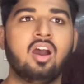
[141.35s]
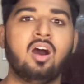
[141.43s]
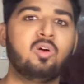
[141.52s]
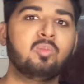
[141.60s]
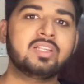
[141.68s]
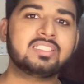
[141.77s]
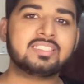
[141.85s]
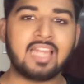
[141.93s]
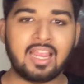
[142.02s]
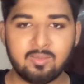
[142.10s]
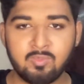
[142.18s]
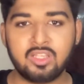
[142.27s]
how much
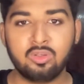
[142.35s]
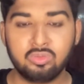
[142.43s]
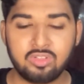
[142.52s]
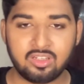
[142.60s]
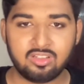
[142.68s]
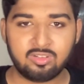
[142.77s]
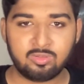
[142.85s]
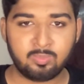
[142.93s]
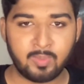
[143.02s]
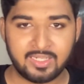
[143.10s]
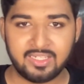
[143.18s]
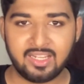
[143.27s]
time a user is
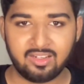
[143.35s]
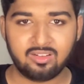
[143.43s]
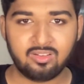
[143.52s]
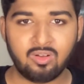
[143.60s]
spending